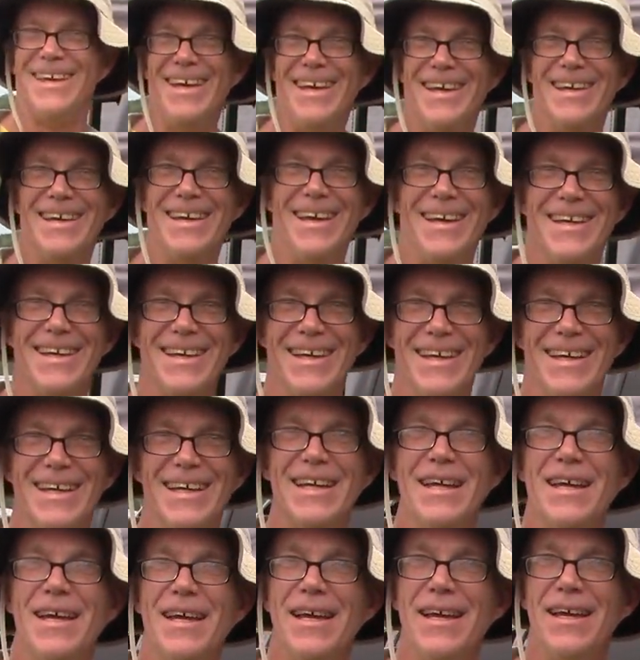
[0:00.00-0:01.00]
Name
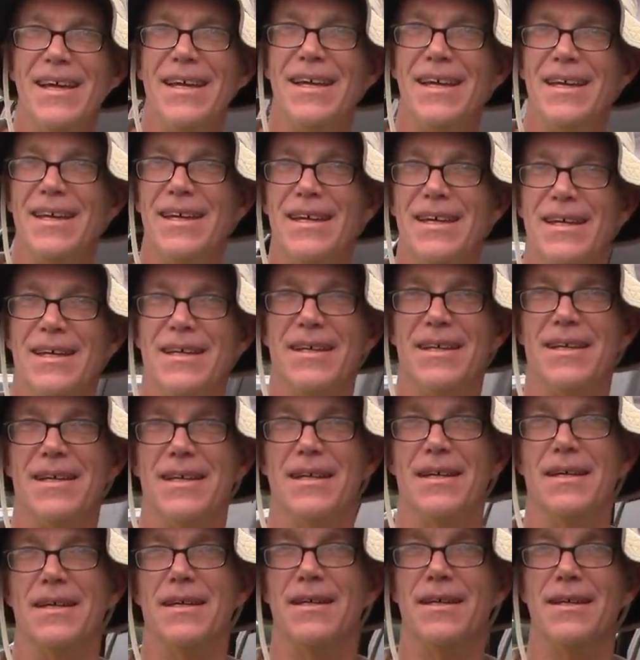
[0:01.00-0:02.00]
where you're from
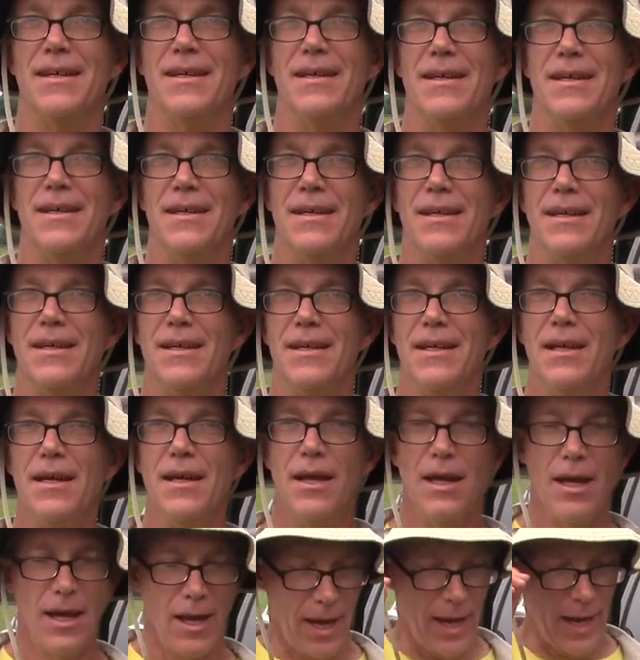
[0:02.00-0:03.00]
and tell us about that airplane.
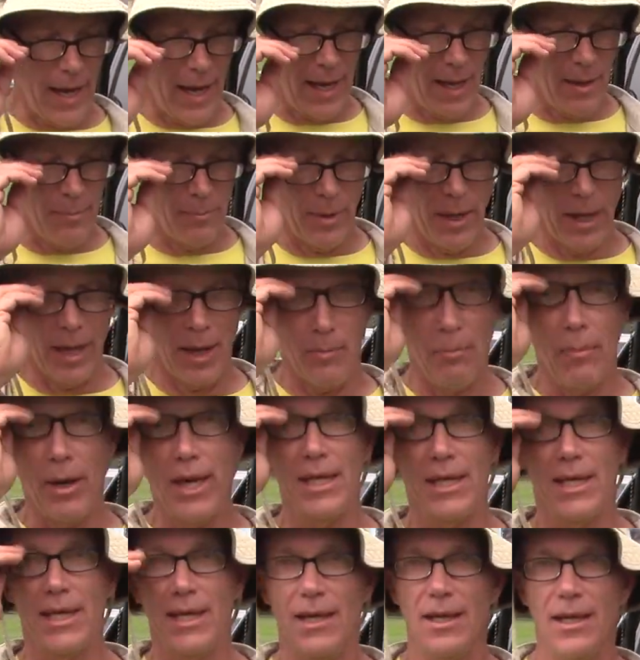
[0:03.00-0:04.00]
I am uh,
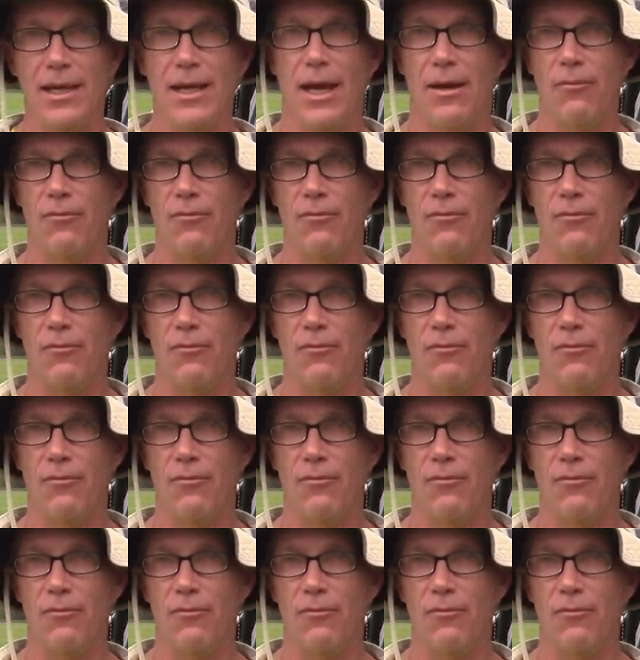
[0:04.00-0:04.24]
Mike Kelly.